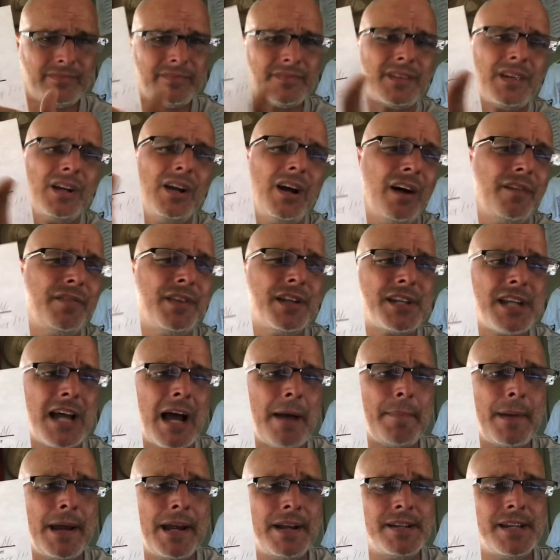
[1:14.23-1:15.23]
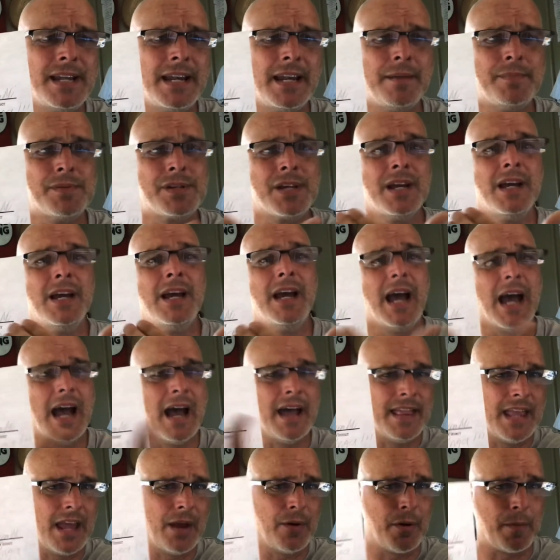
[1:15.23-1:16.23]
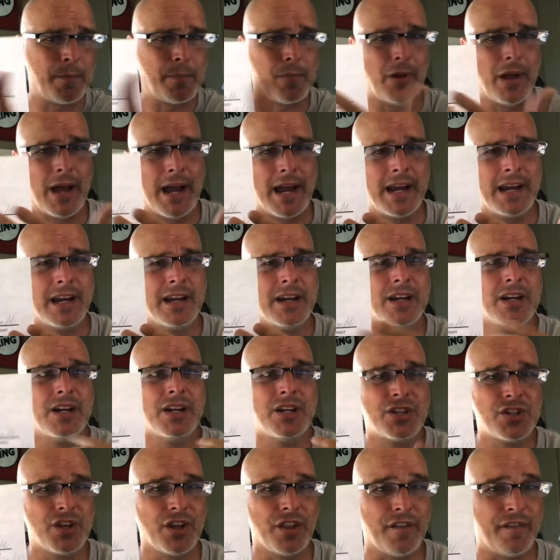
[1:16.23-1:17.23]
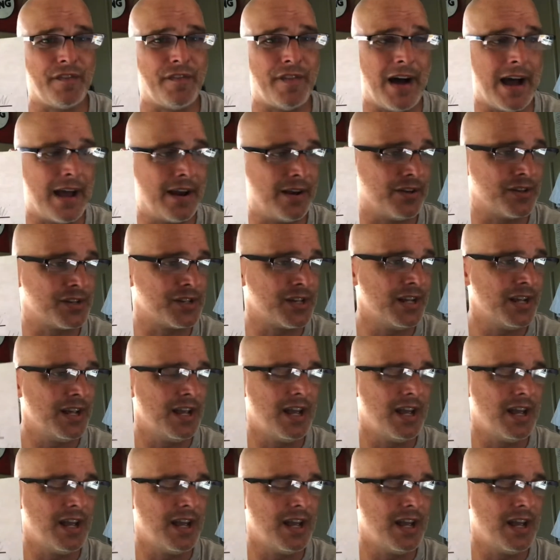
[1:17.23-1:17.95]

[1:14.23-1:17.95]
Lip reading: of the top 8 teams, and they would play to the finals.